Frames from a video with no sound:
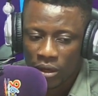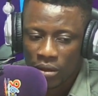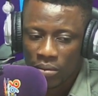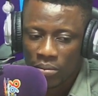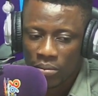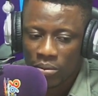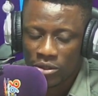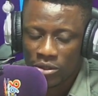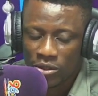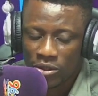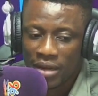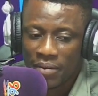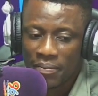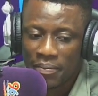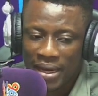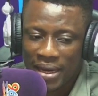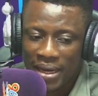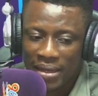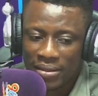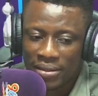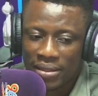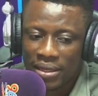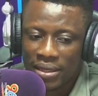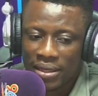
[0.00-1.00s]
Mojola
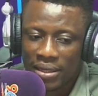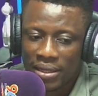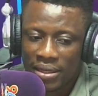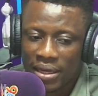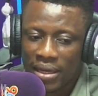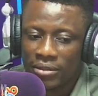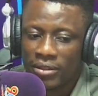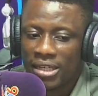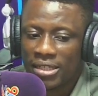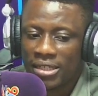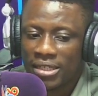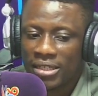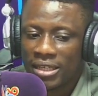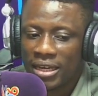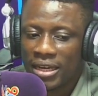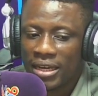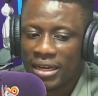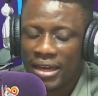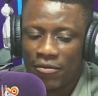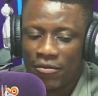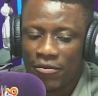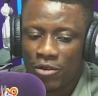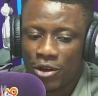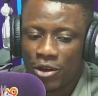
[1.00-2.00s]
maintained that
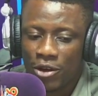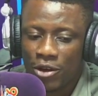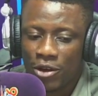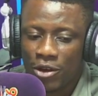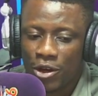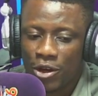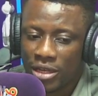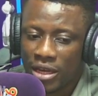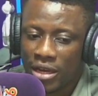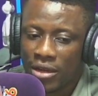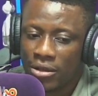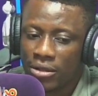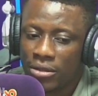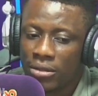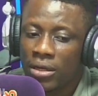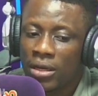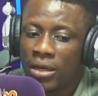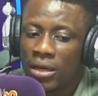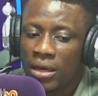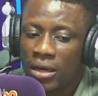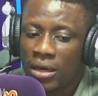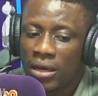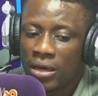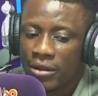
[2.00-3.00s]
in every hotel,
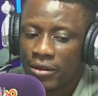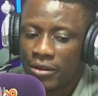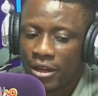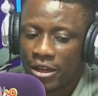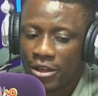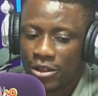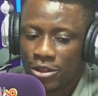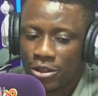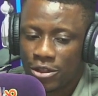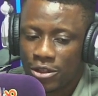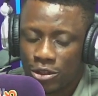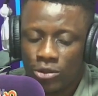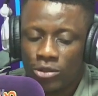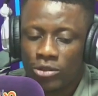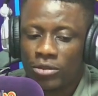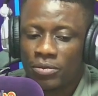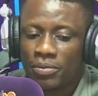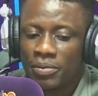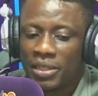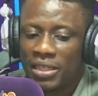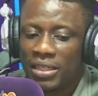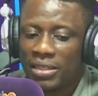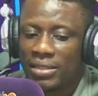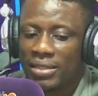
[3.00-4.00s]
there
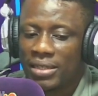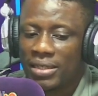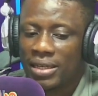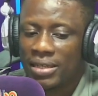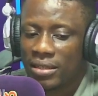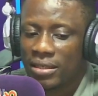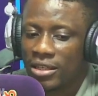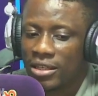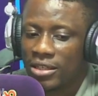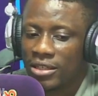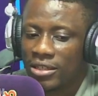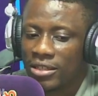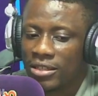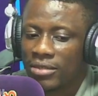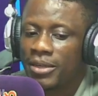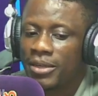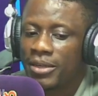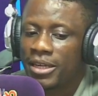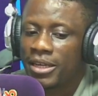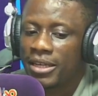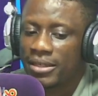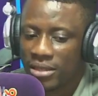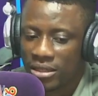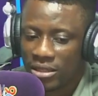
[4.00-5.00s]
should be designated
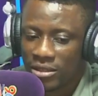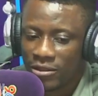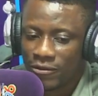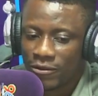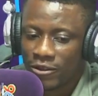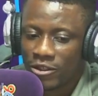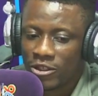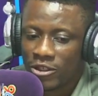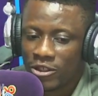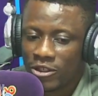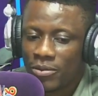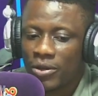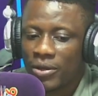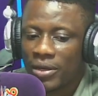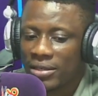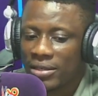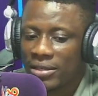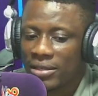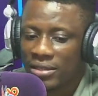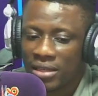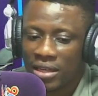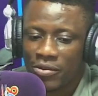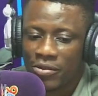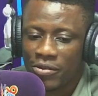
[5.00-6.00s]
places for smoking
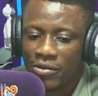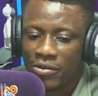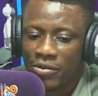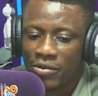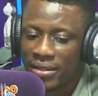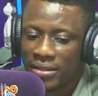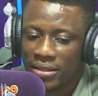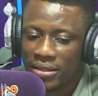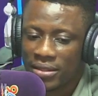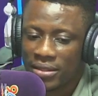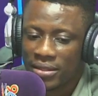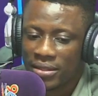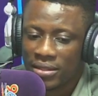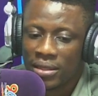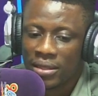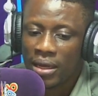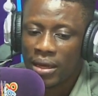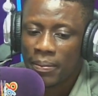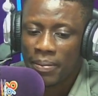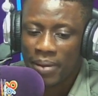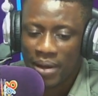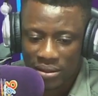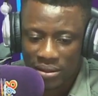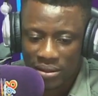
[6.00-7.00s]
cigarettes,
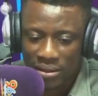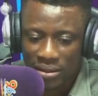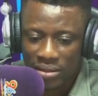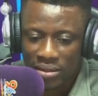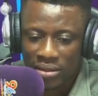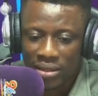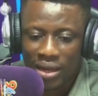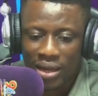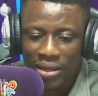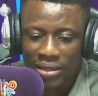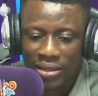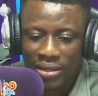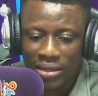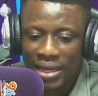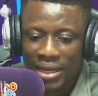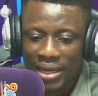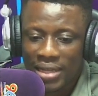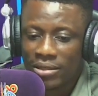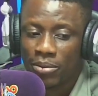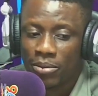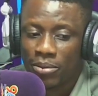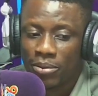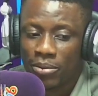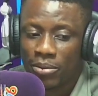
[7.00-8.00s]
but not at a
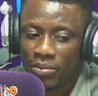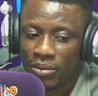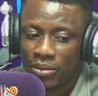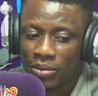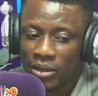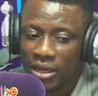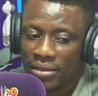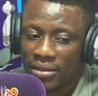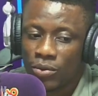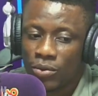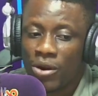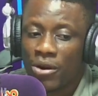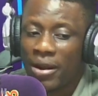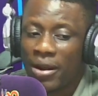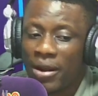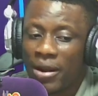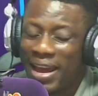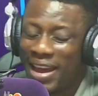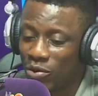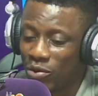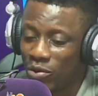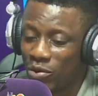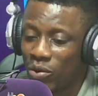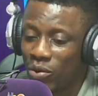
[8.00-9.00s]
public place where
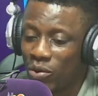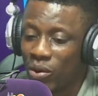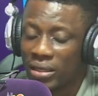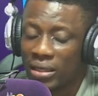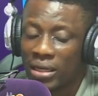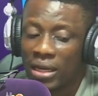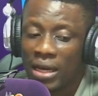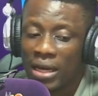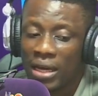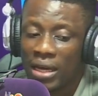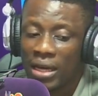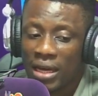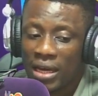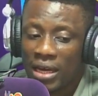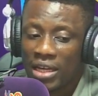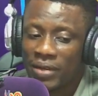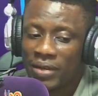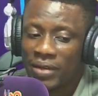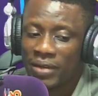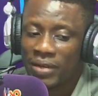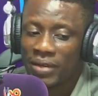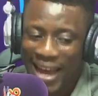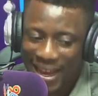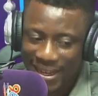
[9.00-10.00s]
everyone is
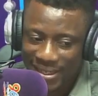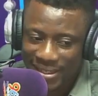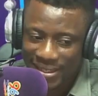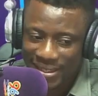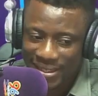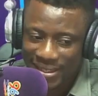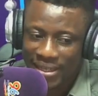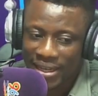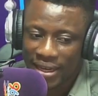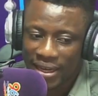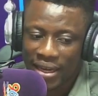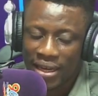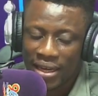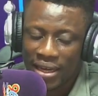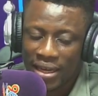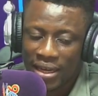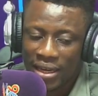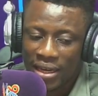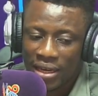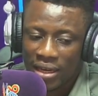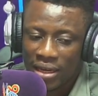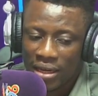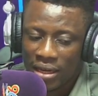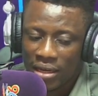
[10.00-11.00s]
relaxing.
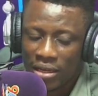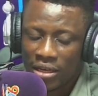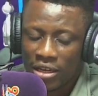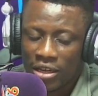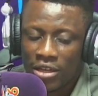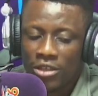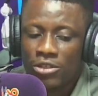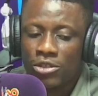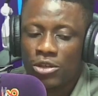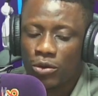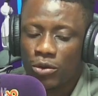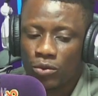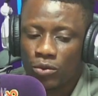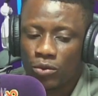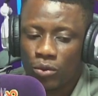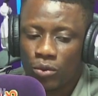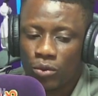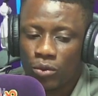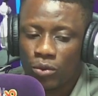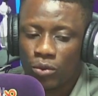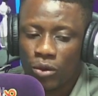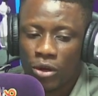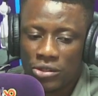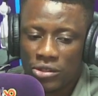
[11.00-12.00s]
In his own
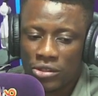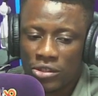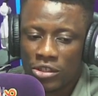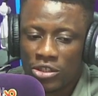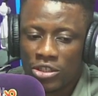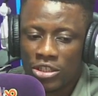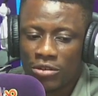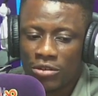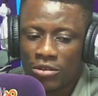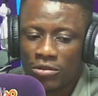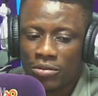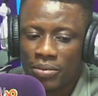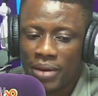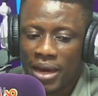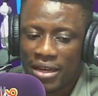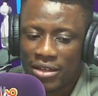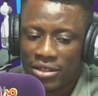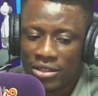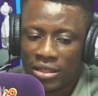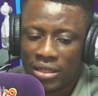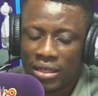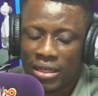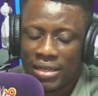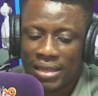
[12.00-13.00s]
words, the general
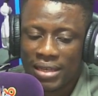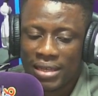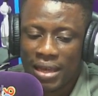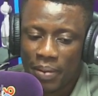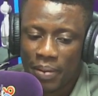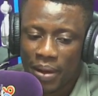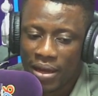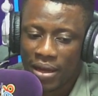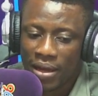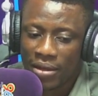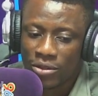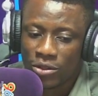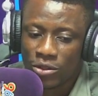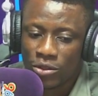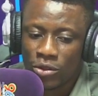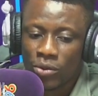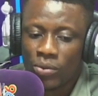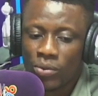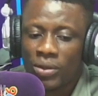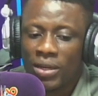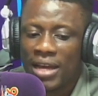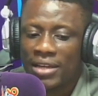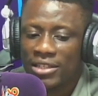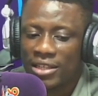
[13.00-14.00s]
manager, LASEPA,
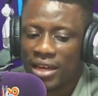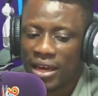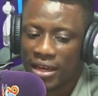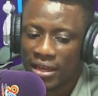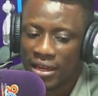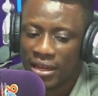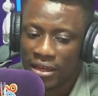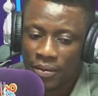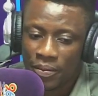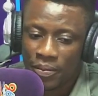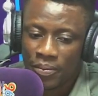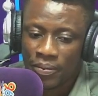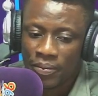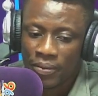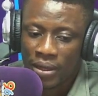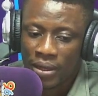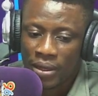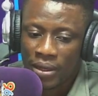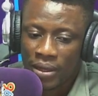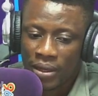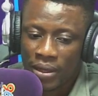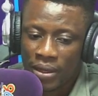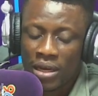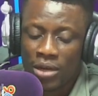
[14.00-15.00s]
Tunde Ajayi,
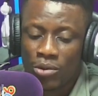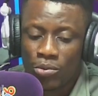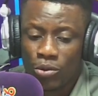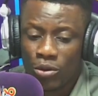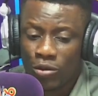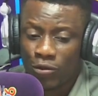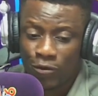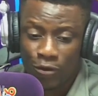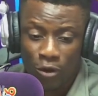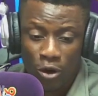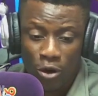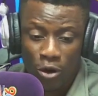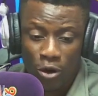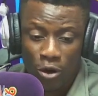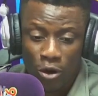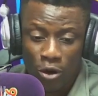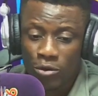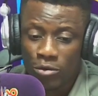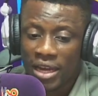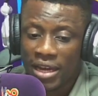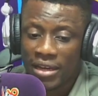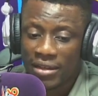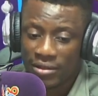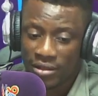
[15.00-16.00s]
said with
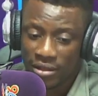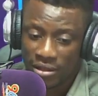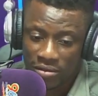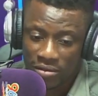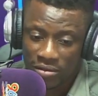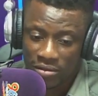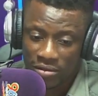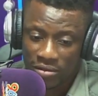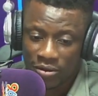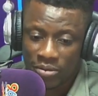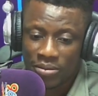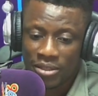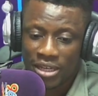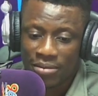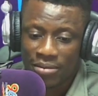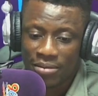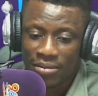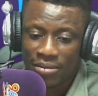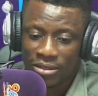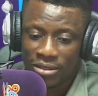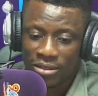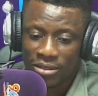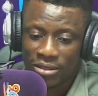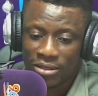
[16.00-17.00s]
forums like this from
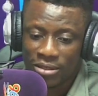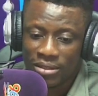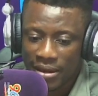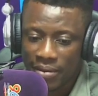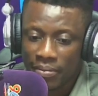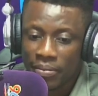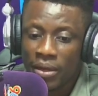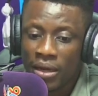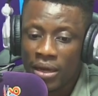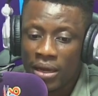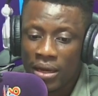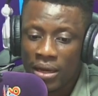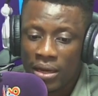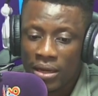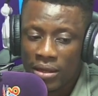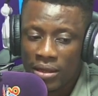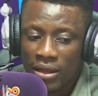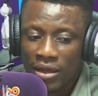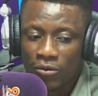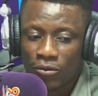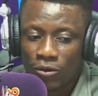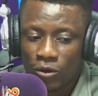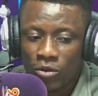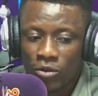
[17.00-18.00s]
time to time,
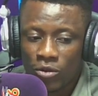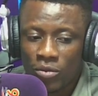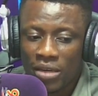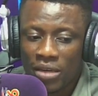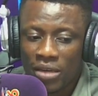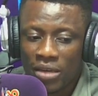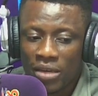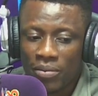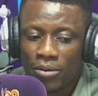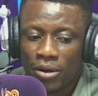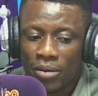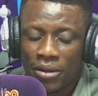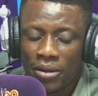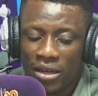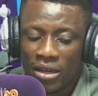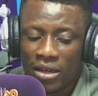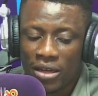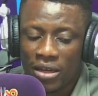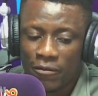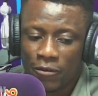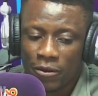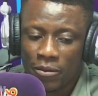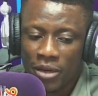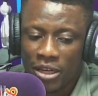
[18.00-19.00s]
there will be proper
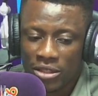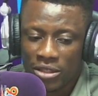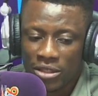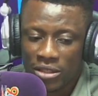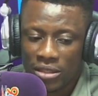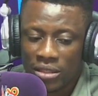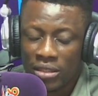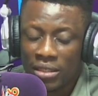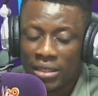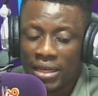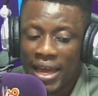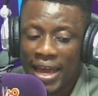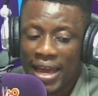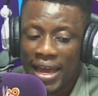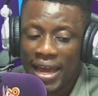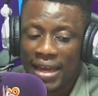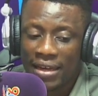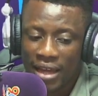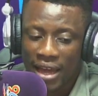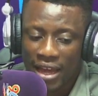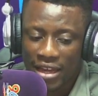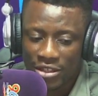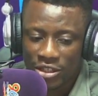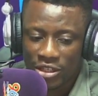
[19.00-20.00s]
information and
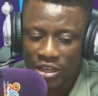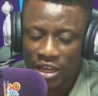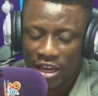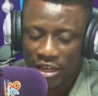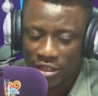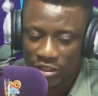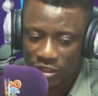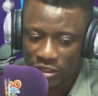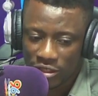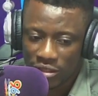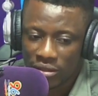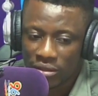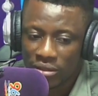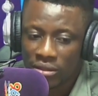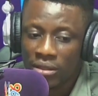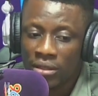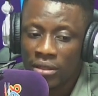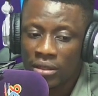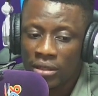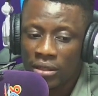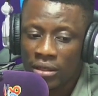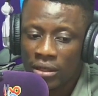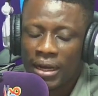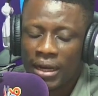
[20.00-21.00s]
education
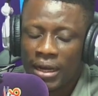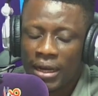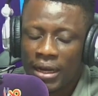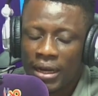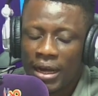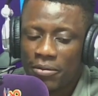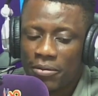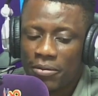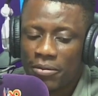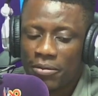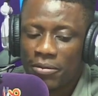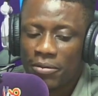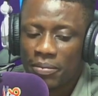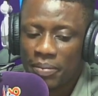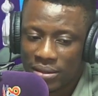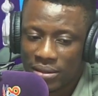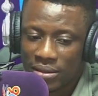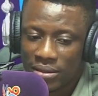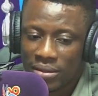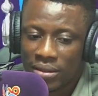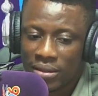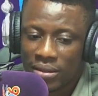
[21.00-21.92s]
on how best